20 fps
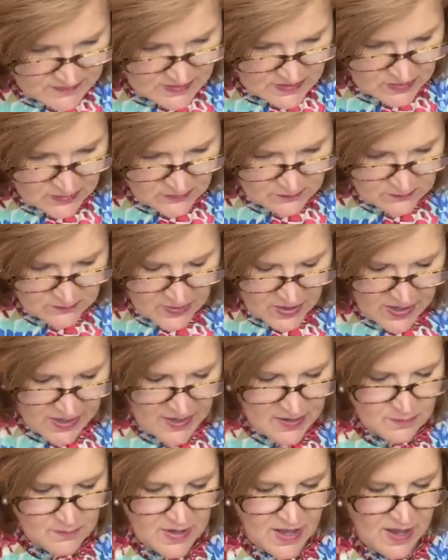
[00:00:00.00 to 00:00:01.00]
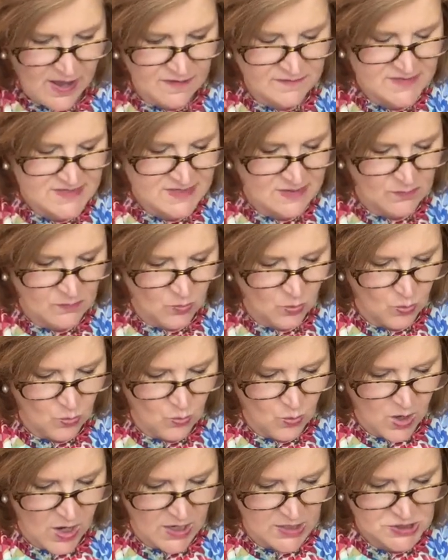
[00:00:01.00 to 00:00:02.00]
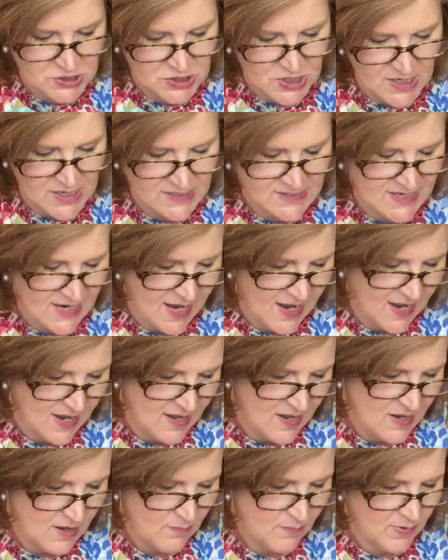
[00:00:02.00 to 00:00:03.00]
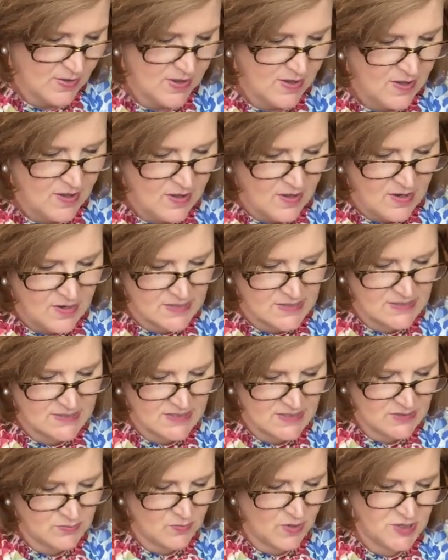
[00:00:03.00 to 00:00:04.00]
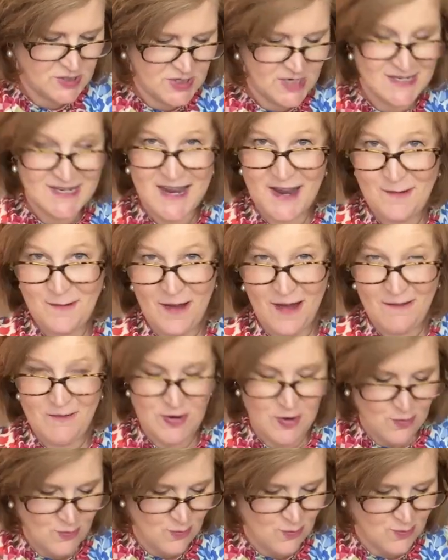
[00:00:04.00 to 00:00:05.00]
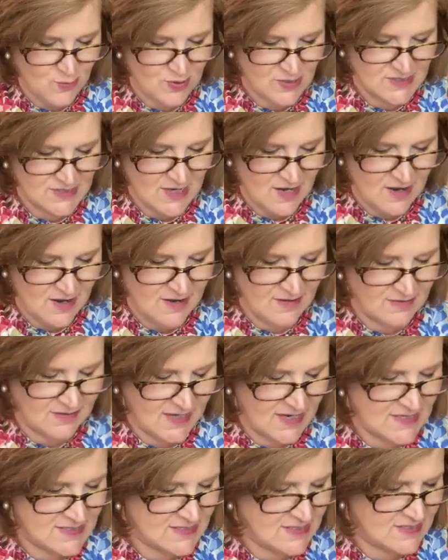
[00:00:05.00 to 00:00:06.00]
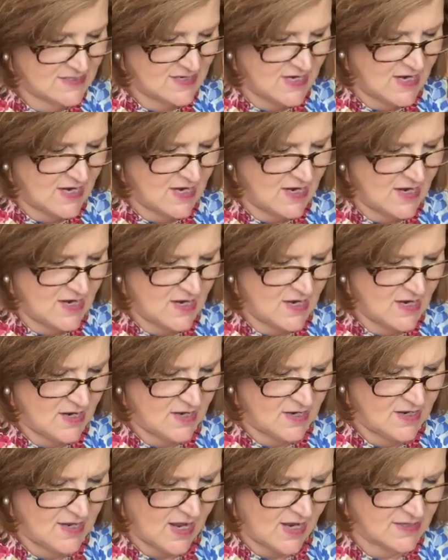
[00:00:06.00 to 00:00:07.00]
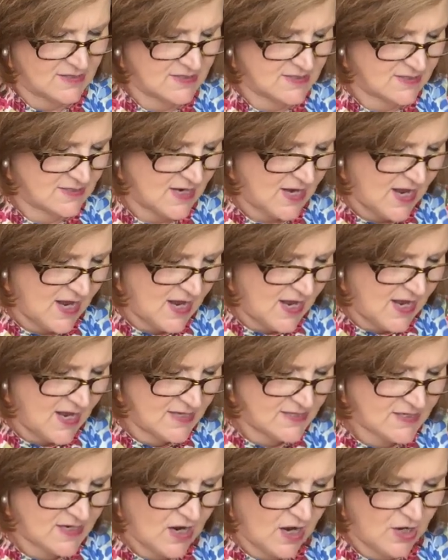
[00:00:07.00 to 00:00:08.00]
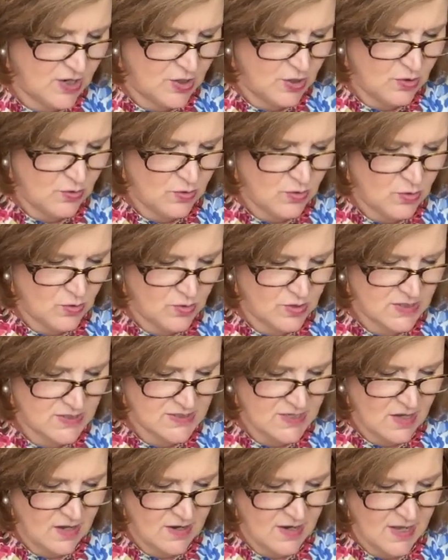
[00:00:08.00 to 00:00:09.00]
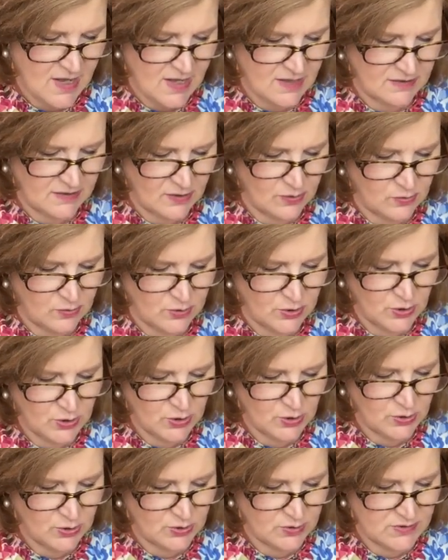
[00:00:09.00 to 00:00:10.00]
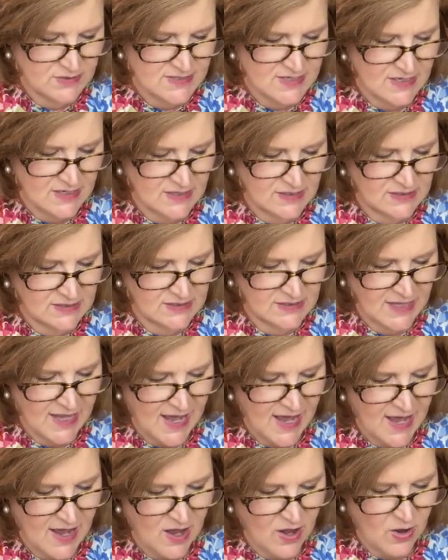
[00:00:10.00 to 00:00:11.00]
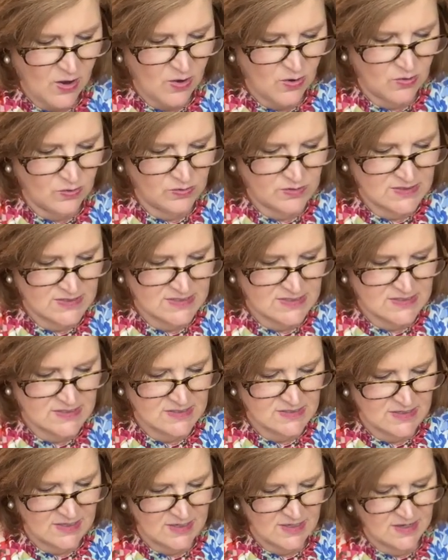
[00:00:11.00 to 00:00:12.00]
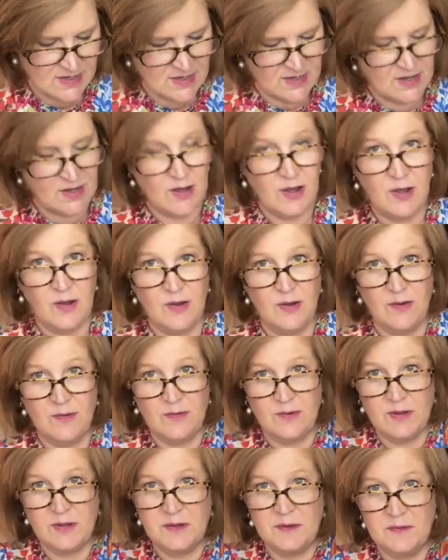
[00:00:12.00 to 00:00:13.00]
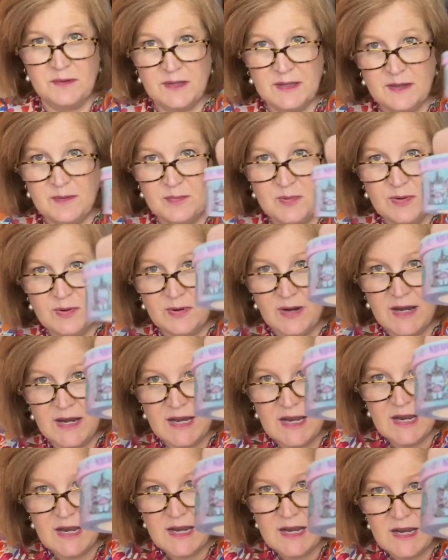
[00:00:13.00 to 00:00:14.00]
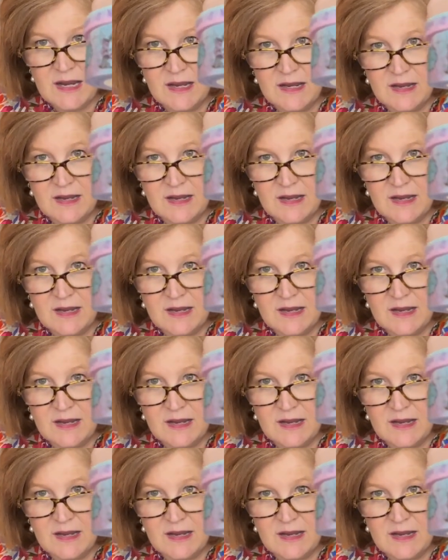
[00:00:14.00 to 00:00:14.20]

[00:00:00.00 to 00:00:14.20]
All right, we have some washi tape. Does washi tape have unicorns on it? Let's see. Yes, it's got unicorns on it and little girls and clouds. Really, really pretty.